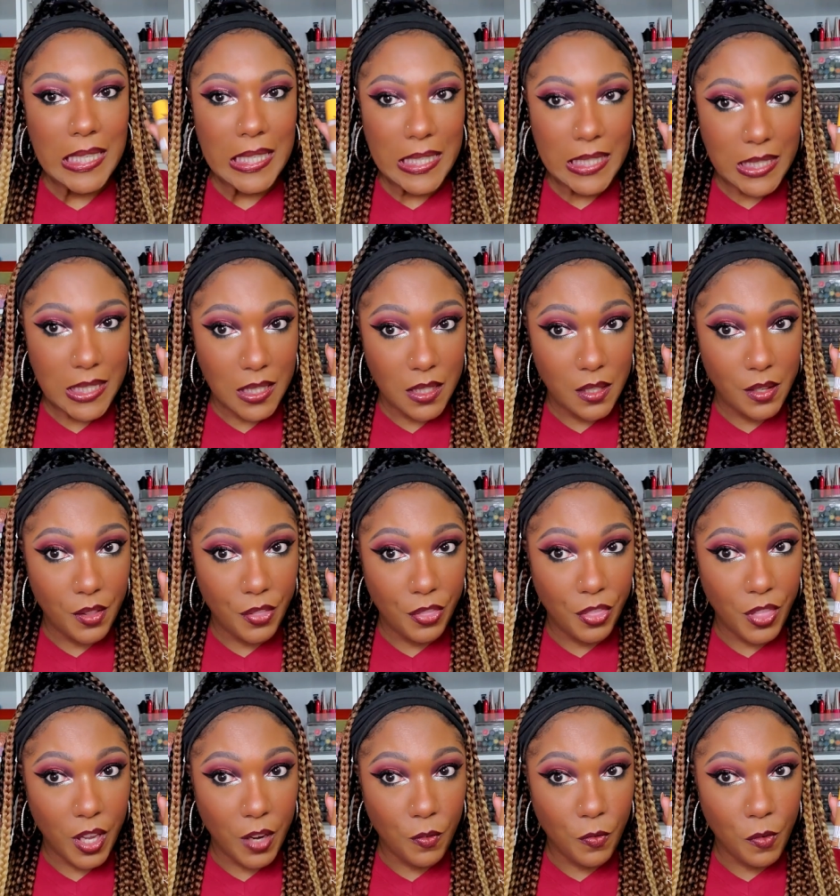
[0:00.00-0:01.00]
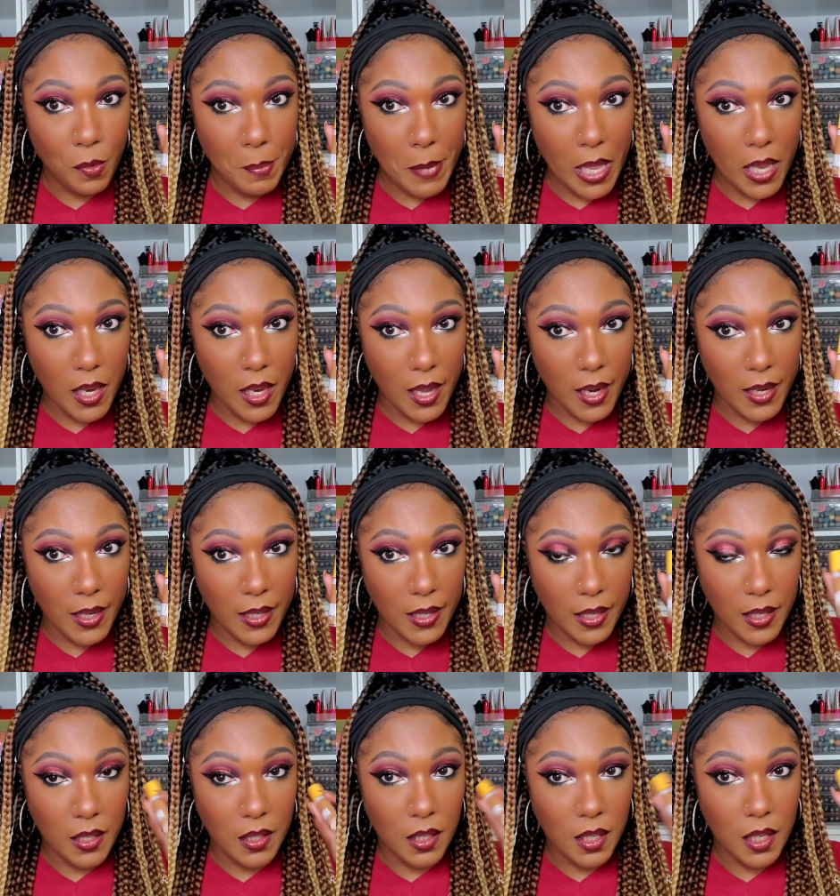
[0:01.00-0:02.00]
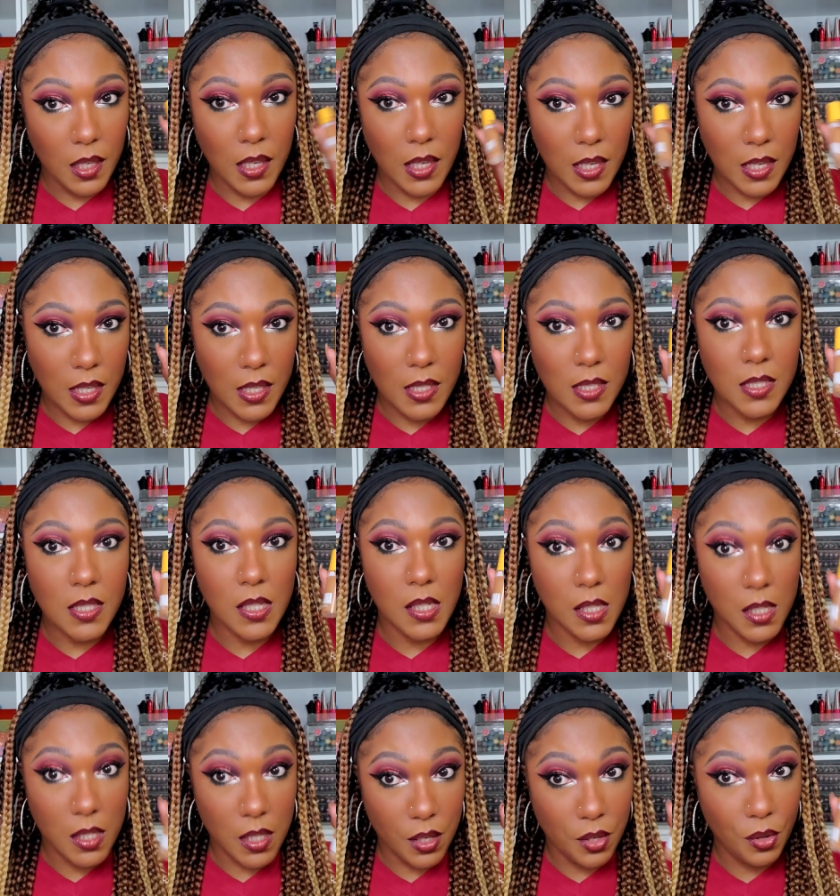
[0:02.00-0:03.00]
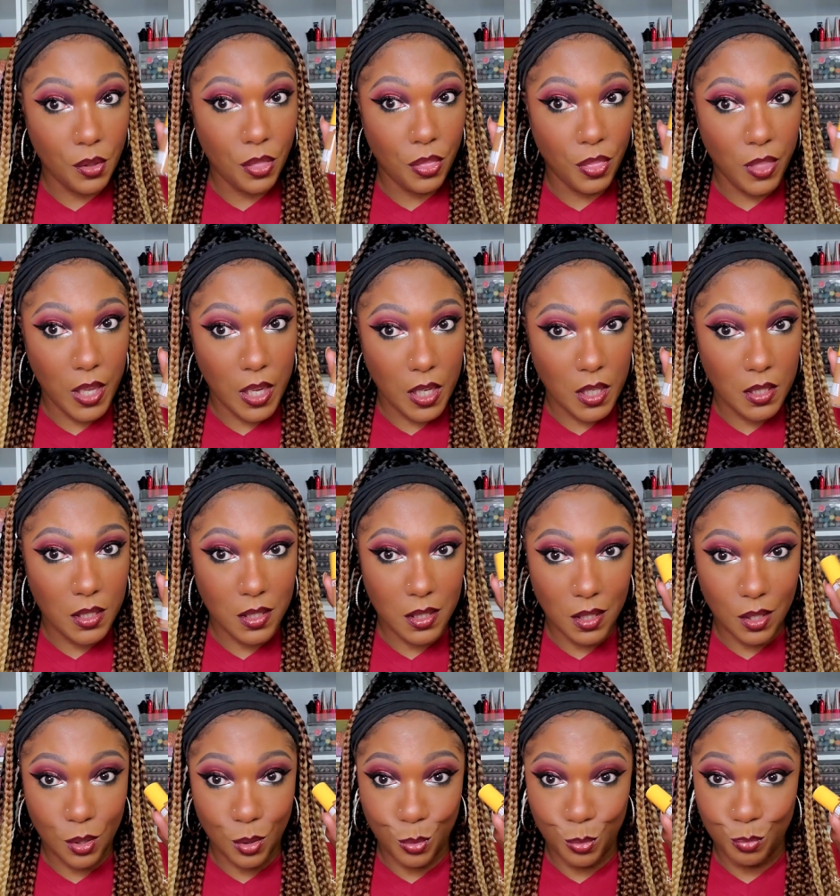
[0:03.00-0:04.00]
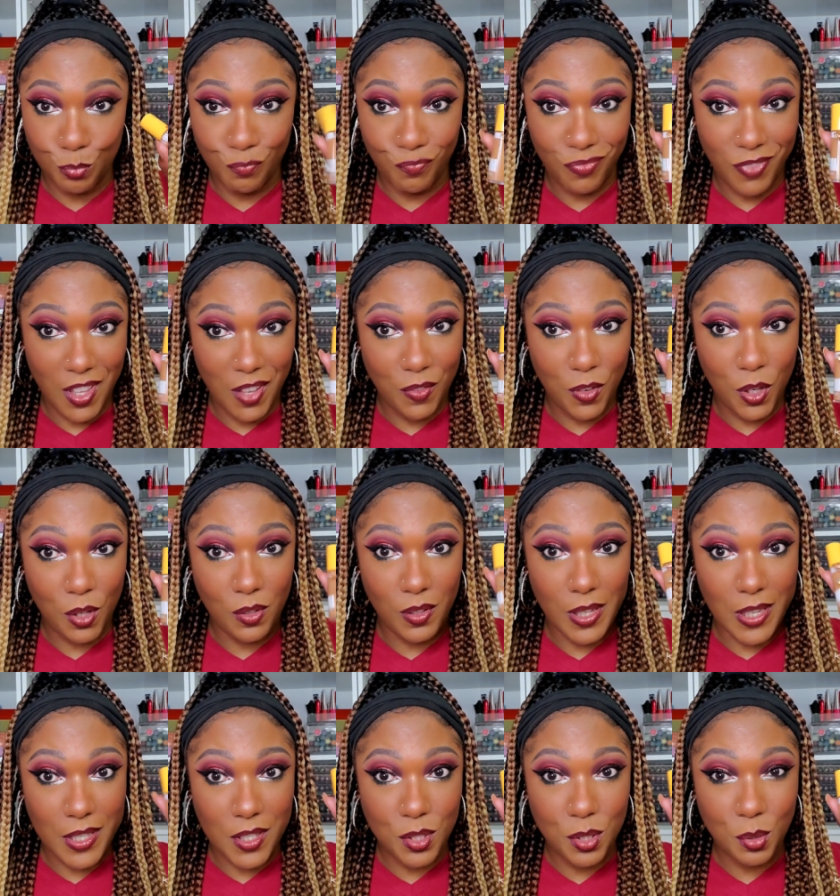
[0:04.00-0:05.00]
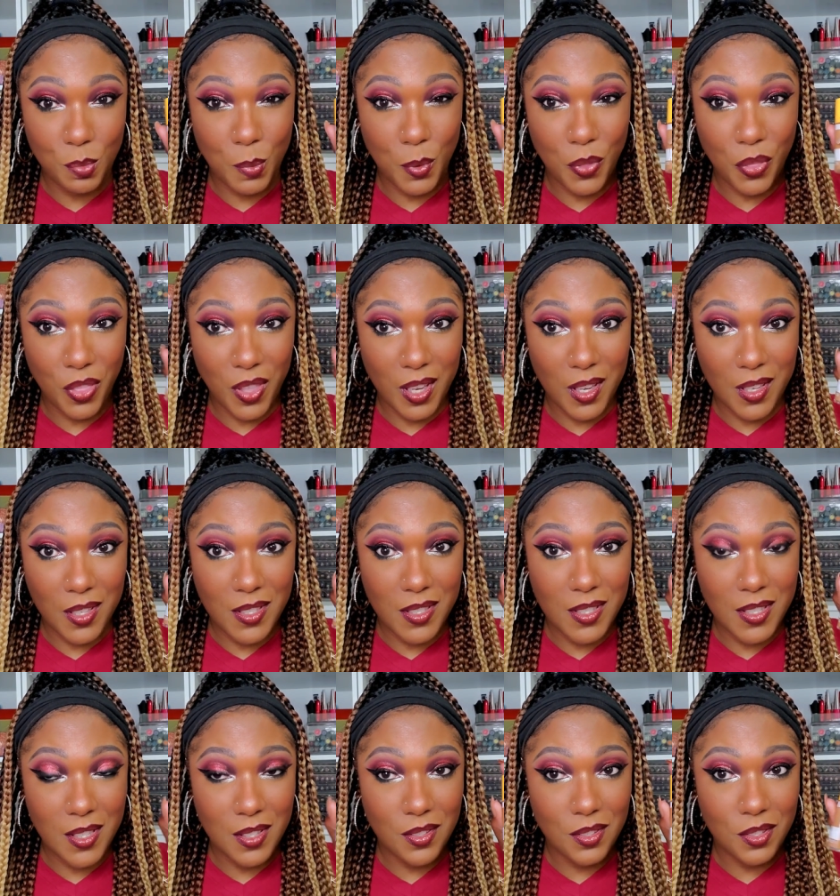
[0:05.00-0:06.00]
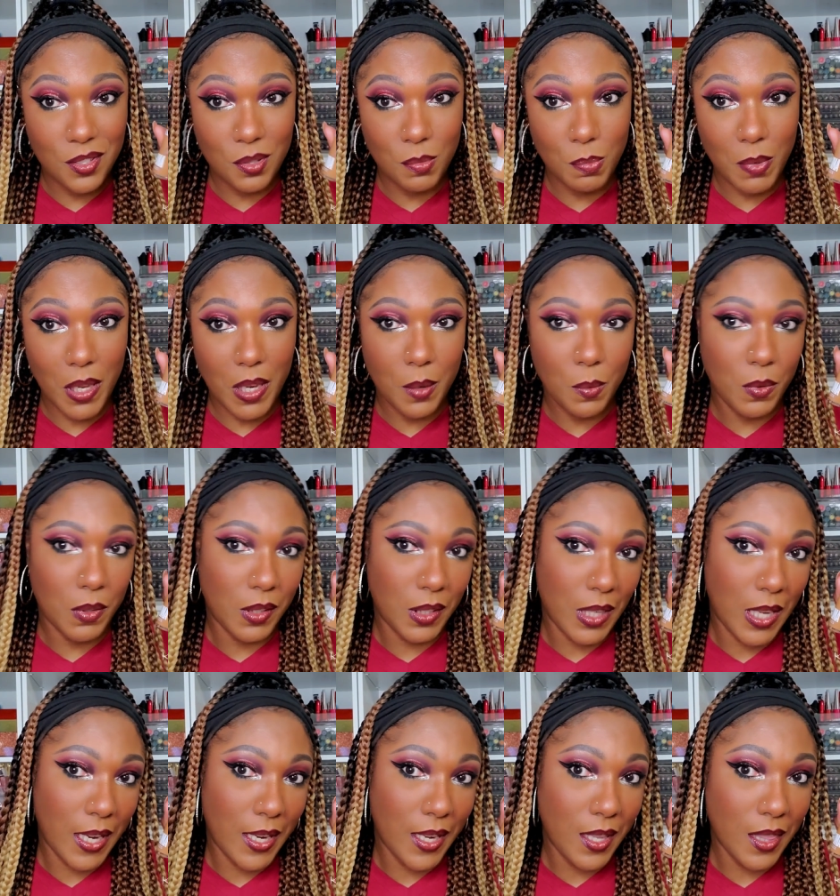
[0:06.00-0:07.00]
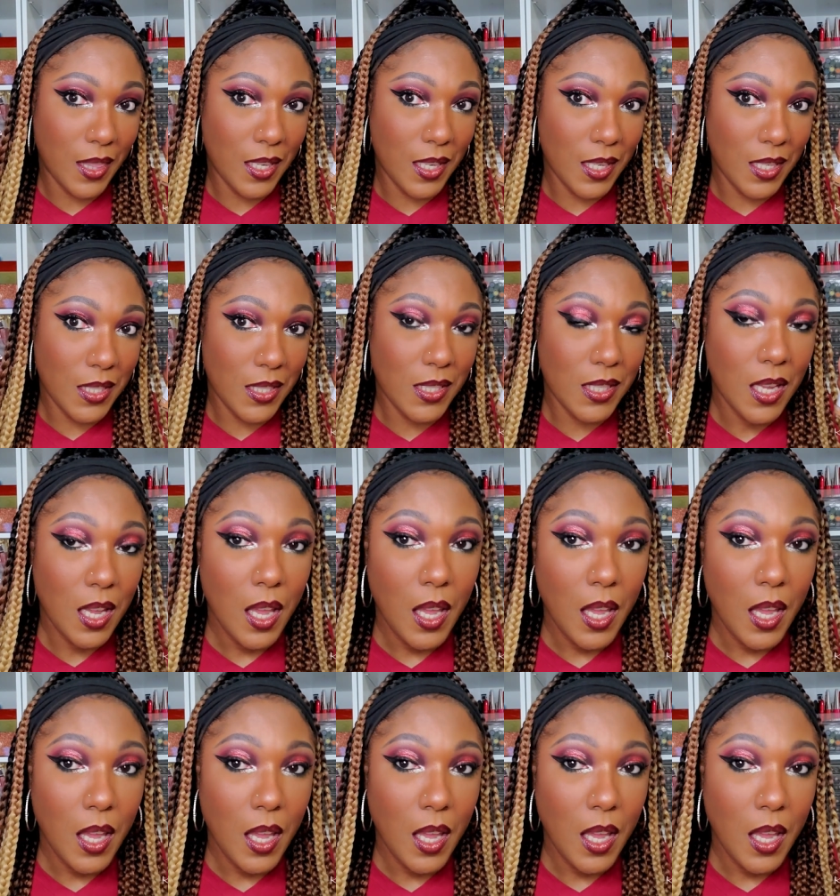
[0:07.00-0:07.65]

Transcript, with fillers: It's a little thick for my liking. It is a little thick. So if you don't like super thick concealers, you probably wouldn't like this